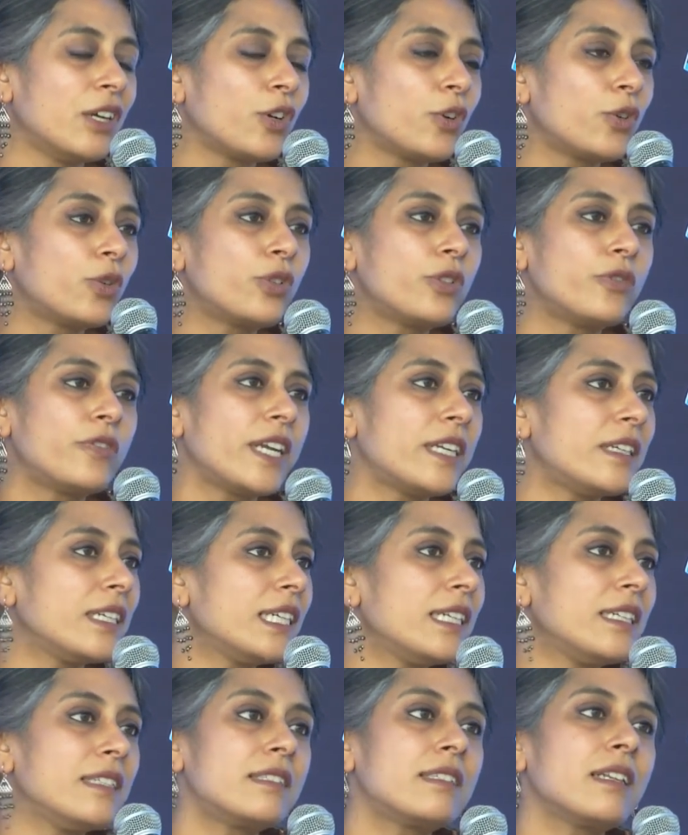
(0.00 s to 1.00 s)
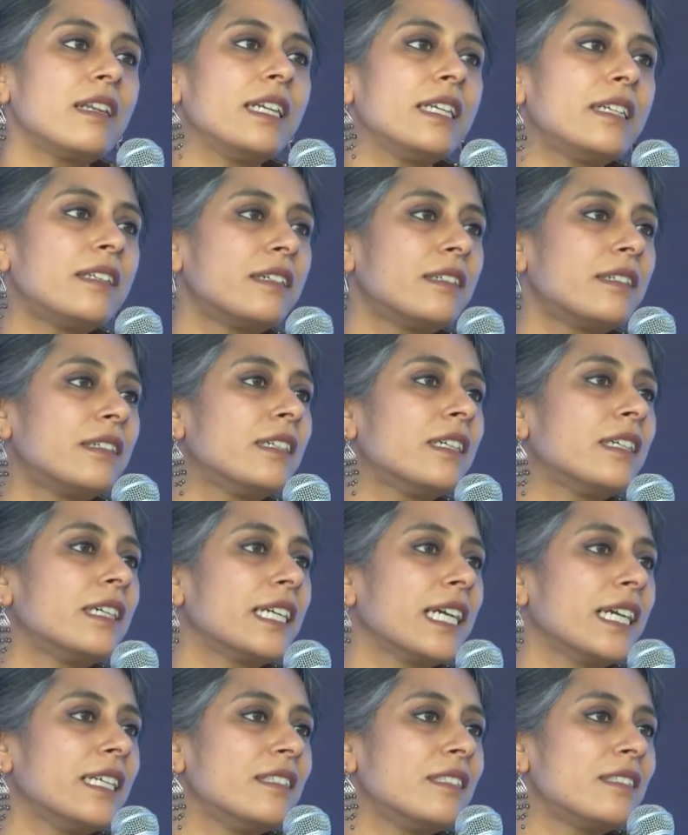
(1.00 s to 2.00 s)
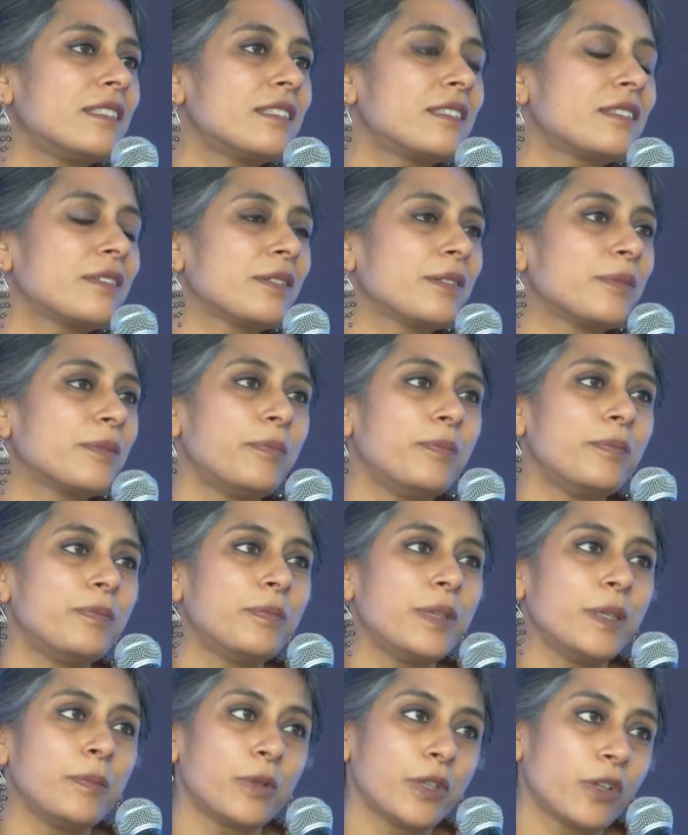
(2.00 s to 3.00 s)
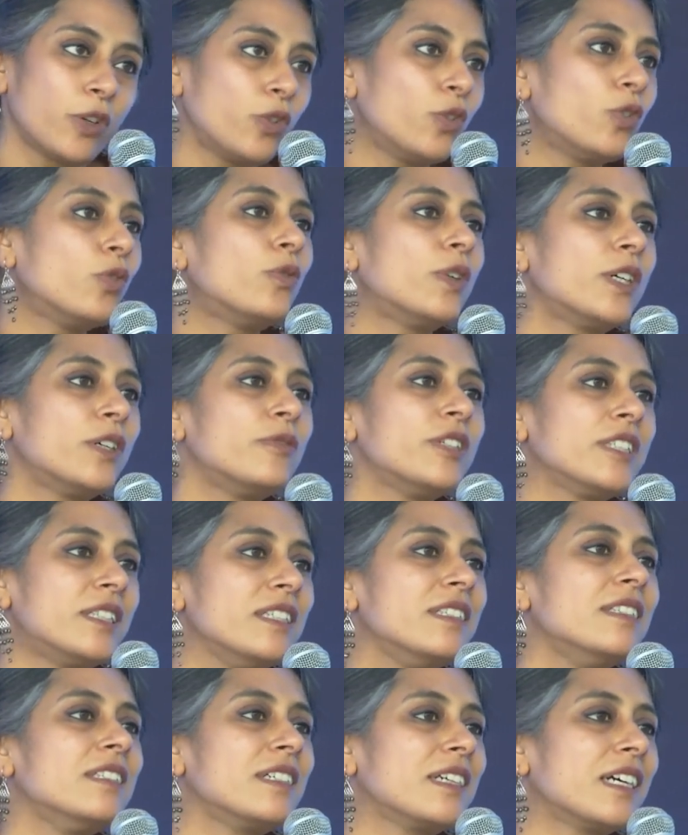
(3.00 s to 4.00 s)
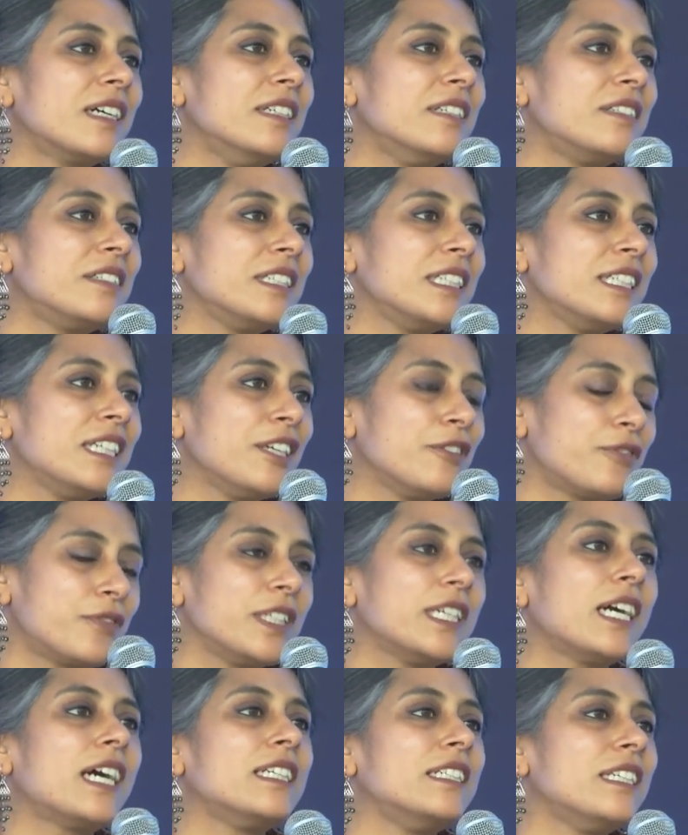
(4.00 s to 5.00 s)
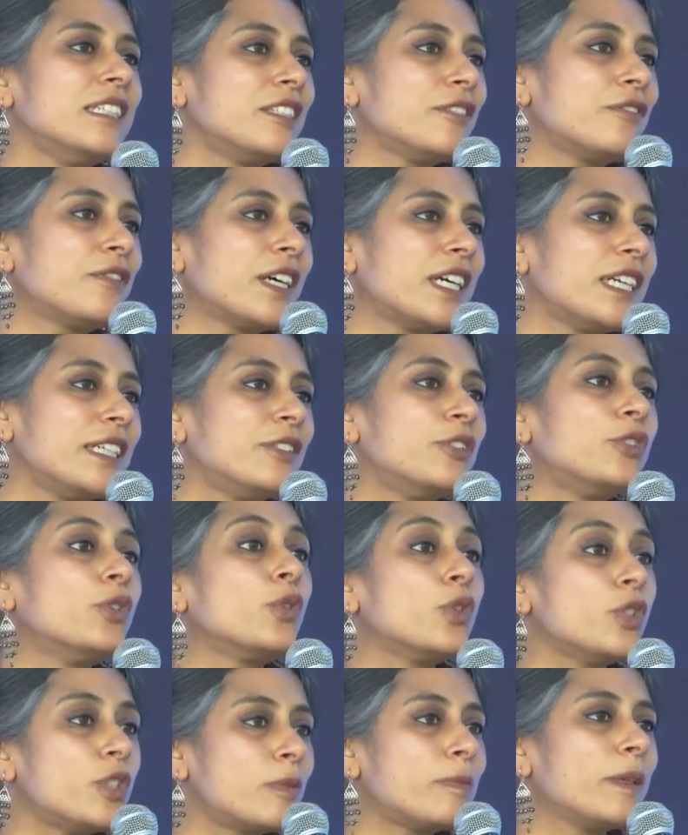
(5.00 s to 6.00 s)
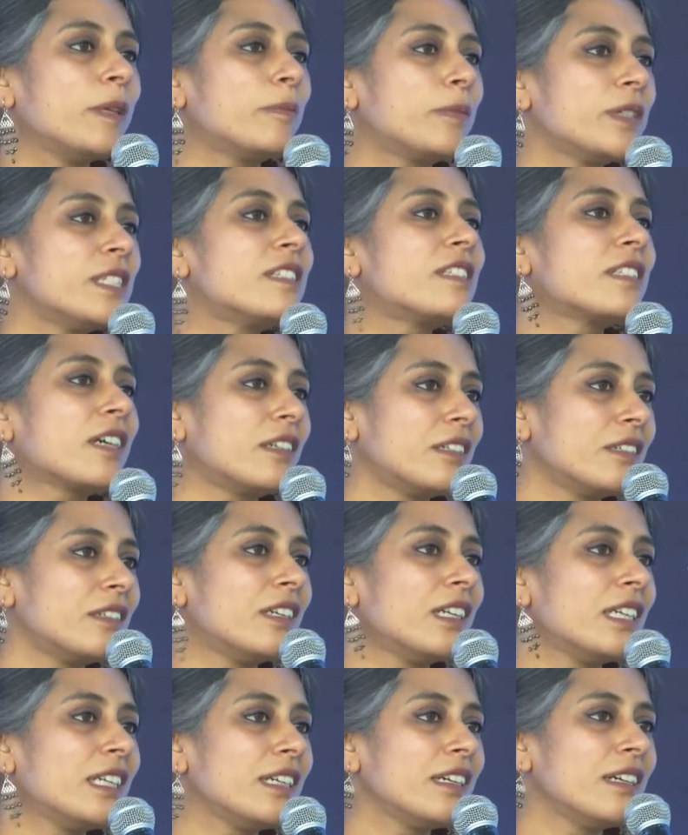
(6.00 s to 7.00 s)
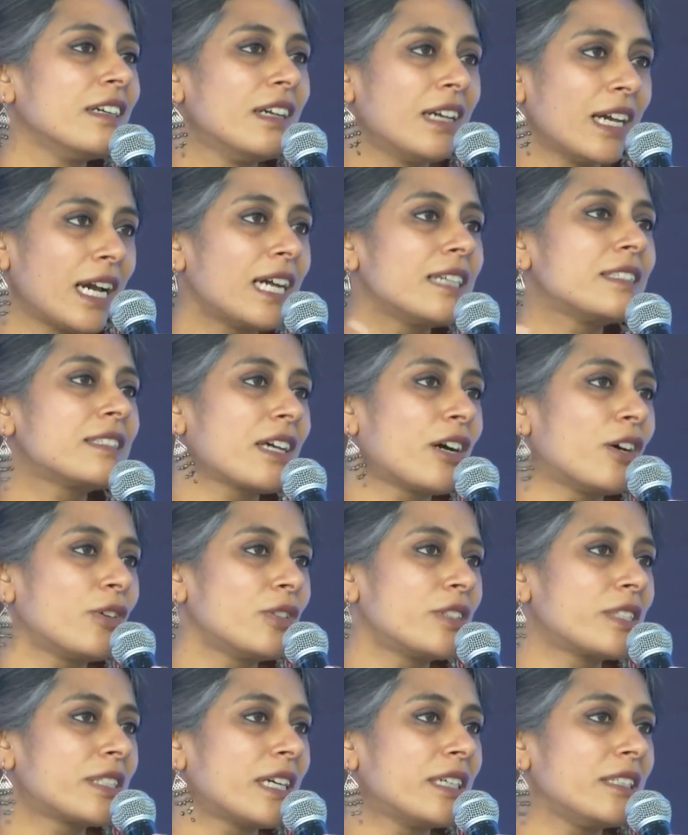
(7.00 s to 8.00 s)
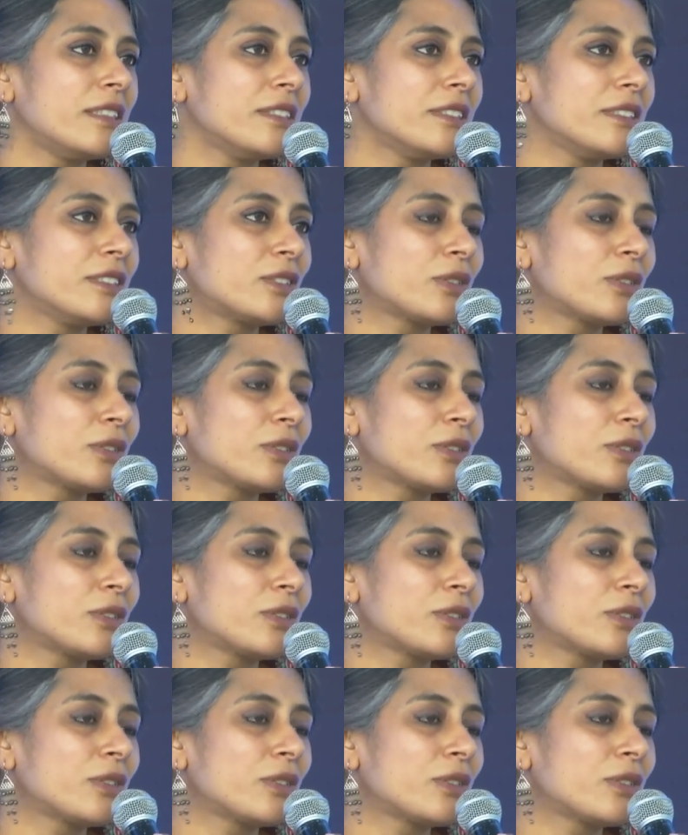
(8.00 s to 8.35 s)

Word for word: could very easily turn against people who were within the country if they identified those people suddenly as outsiders.